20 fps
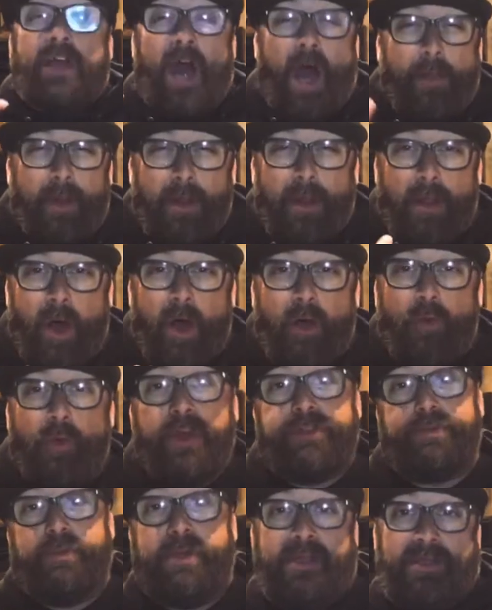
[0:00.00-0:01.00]
come along
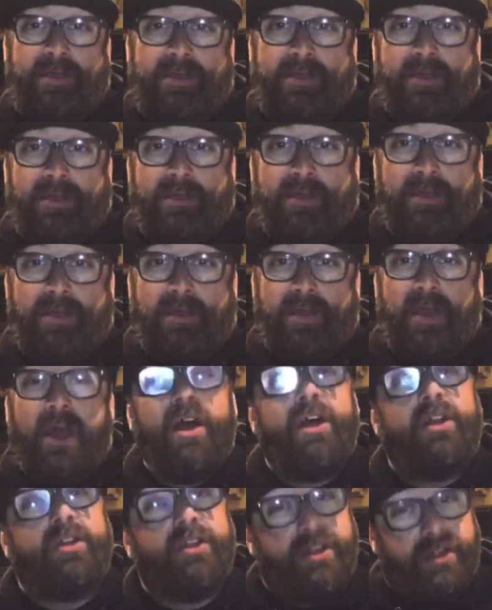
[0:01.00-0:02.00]
with me.
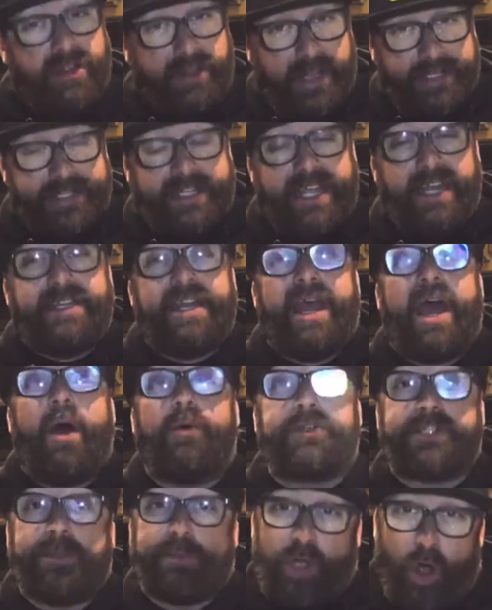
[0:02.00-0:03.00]
Let's get
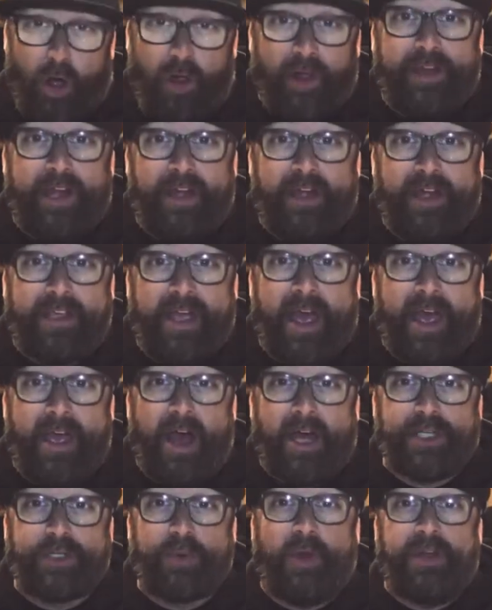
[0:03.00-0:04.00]
down with some culinary
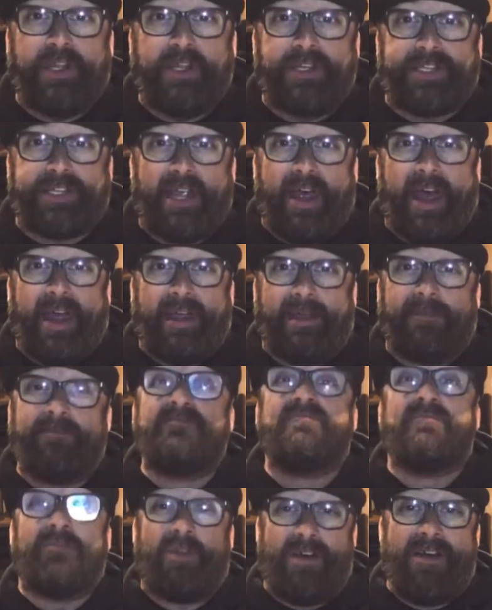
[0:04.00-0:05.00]
chaos. What do you say?